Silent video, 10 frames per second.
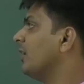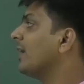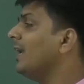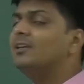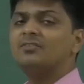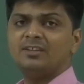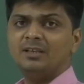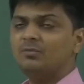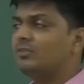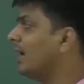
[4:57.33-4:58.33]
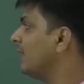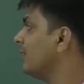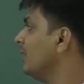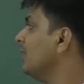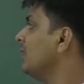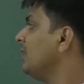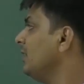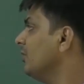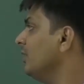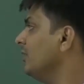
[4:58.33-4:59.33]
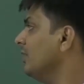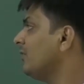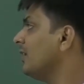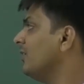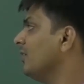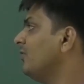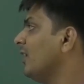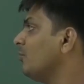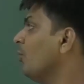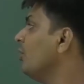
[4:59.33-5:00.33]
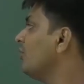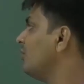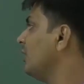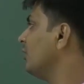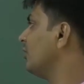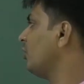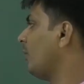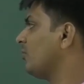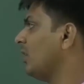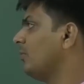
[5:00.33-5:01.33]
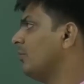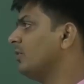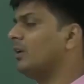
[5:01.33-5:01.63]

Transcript: Again, it seems that here in this sentence, Desmond is sitting on the top shelf of the